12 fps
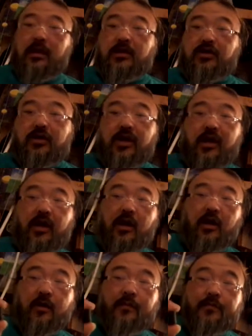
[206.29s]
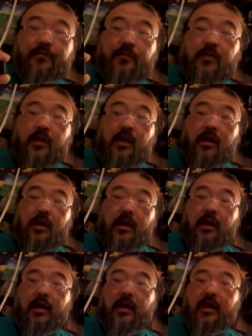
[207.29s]
So here
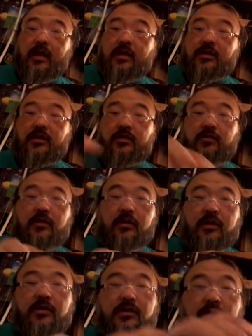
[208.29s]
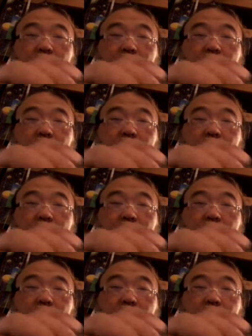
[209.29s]
is, well, let's